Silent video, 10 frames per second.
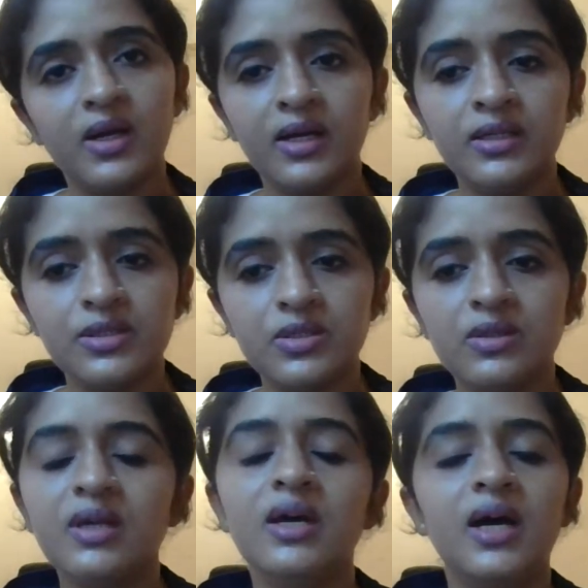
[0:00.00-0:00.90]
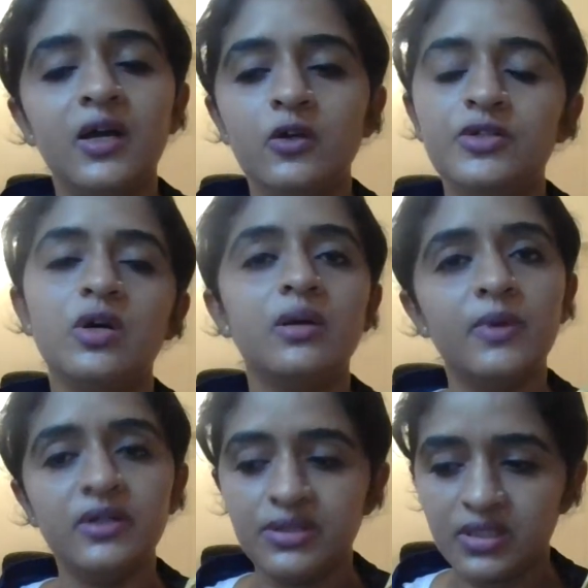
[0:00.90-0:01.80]
Understood? I will talk
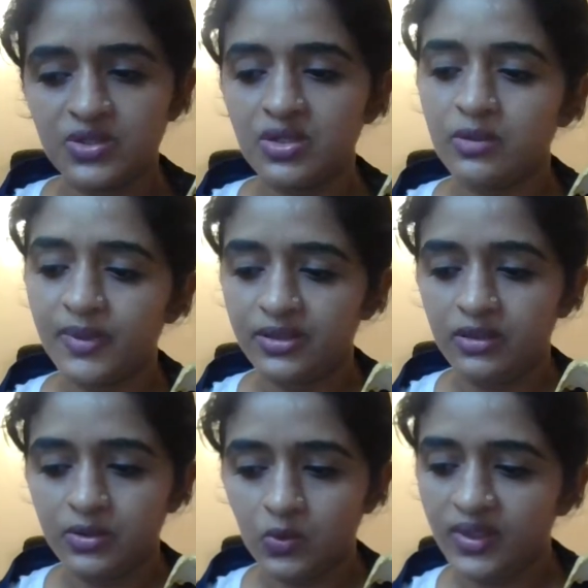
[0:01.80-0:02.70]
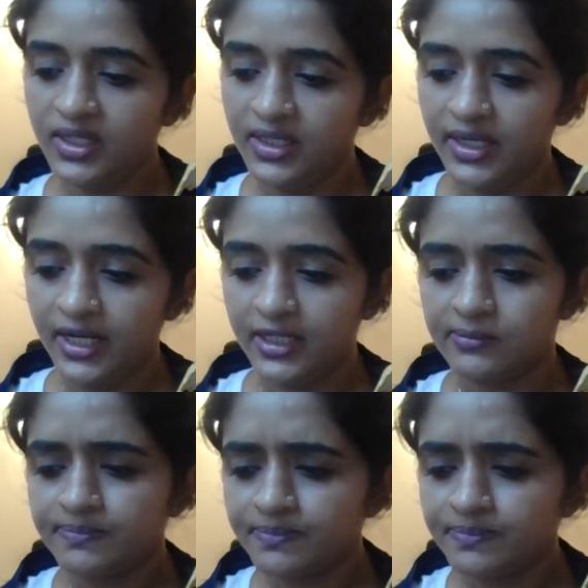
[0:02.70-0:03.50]
about the structures passing through it later.